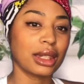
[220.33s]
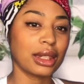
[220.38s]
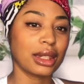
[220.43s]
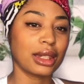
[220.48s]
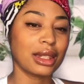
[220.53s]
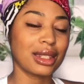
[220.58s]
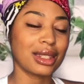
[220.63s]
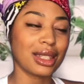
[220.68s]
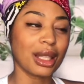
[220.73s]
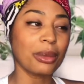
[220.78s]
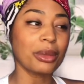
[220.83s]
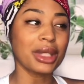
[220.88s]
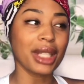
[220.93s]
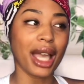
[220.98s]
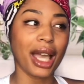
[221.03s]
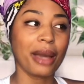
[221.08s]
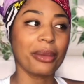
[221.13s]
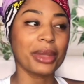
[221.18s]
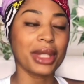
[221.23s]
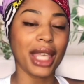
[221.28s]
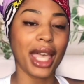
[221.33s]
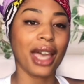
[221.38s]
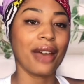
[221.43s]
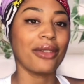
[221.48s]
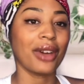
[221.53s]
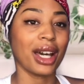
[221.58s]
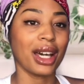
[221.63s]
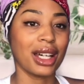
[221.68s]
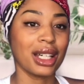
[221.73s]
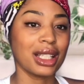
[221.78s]
sometimes
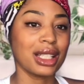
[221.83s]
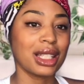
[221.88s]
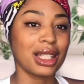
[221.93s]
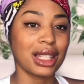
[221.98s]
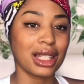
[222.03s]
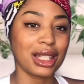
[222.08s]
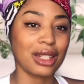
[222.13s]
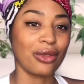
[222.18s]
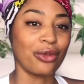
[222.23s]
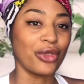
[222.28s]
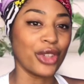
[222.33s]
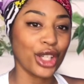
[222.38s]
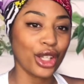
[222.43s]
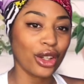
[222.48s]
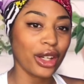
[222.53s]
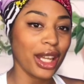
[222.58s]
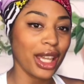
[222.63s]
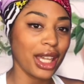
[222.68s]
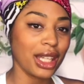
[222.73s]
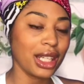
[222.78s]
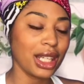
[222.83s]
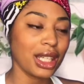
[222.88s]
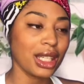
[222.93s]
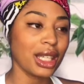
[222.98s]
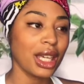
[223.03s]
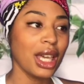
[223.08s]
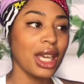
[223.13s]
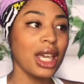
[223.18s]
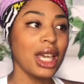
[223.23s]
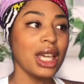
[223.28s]
have a severe
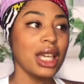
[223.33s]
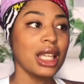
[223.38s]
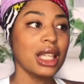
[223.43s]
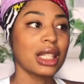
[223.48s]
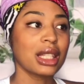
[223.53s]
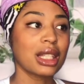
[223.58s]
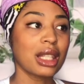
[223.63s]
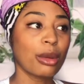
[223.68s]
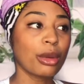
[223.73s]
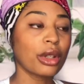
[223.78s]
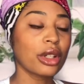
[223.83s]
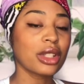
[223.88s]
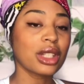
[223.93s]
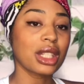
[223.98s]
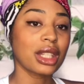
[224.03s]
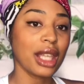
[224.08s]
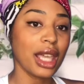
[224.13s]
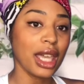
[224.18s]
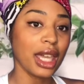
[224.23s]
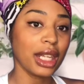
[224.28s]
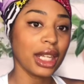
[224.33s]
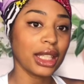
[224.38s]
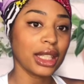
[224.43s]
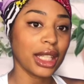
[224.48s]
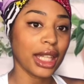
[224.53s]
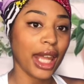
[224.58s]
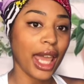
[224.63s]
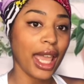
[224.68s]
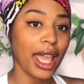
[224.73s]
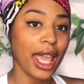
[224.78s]
headache, similar to the headache
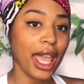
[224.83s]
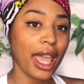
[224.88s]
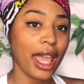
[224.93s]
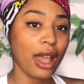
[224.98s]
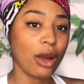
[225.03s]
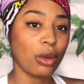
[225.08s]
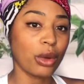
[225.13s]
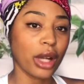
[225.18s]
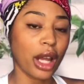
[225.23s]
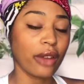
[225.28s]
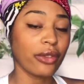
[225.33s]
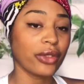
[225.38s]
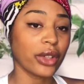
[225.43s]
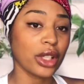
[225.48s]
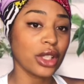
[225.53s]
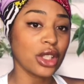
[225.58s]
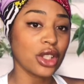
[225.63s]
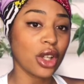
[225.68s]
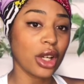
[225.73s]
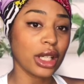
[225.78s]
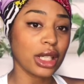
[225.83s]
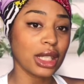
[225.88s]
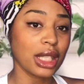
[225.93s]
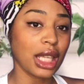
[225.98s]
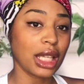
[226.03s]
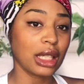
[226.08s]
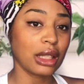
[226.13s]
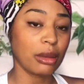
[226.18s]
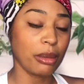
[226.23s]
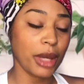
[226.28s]
that I had when I first started
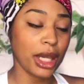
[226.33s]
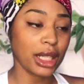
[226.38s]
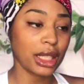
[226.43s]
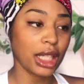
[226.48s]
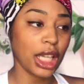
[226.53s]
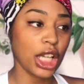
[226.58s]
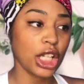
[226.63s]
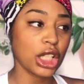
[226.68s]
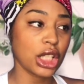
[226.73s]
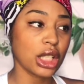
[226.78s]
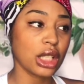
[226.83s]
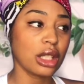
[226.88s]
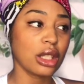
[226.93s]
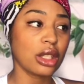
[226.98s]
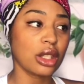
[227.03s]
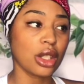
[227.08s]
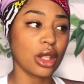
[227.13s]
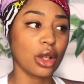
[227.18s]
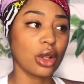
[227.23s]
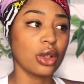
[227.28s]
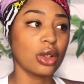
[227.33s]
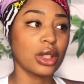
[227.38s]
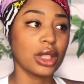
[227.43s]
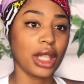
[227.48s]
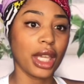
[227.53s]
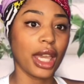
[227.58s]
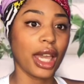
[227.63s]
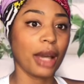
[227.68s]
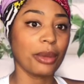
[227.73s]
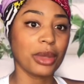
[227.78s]
taking the medication. So
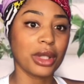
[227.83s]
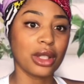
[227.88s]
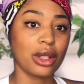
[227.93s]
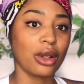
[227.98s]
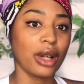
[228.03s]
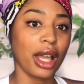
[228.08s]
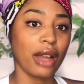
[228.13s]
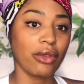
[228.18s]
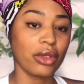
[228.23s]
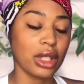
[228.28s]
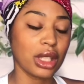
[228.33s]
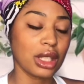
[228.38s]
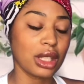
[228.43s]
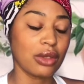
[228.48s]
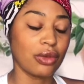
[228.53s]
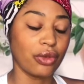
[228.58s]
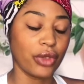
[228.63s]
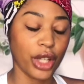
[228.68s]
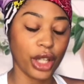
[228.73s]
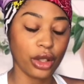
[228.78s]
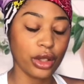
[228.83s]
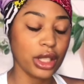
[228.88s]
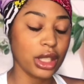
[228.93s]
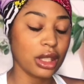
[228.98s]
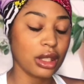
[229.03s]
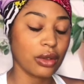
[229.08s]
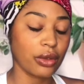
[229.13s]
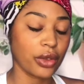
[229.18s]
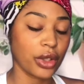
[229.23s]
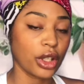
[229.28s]
yeah, I'm still having this very
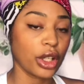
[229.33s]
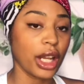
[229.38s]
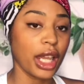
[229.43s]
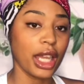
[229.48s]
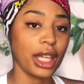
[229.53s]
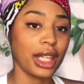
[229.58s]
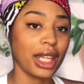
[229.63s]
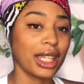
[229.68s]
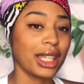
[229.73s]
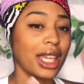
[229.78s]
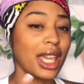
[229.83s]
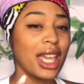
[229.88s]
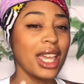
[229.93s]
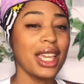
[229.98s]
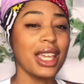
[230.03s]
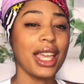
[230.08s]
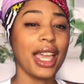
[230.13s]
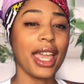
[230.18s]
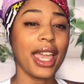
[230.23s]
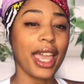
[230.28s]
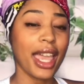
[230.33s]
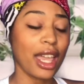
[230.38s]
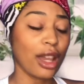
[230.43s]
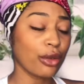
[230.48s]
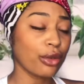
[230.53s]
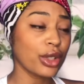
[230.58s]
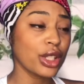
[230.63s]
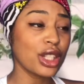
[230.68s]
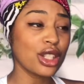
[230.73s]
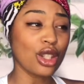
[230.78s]
severe headache
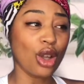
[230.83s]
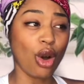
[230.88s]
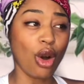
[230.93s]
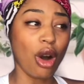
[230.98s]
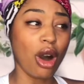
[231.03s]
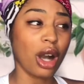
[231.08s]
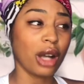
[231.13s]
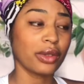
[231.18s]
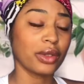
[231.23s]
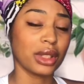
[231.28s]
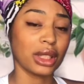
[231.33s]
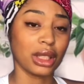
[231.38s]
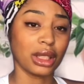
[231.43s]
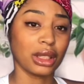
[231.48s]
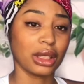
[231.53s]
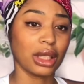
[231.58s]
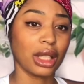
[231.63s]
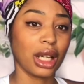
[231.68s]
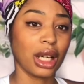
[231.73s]
every so often.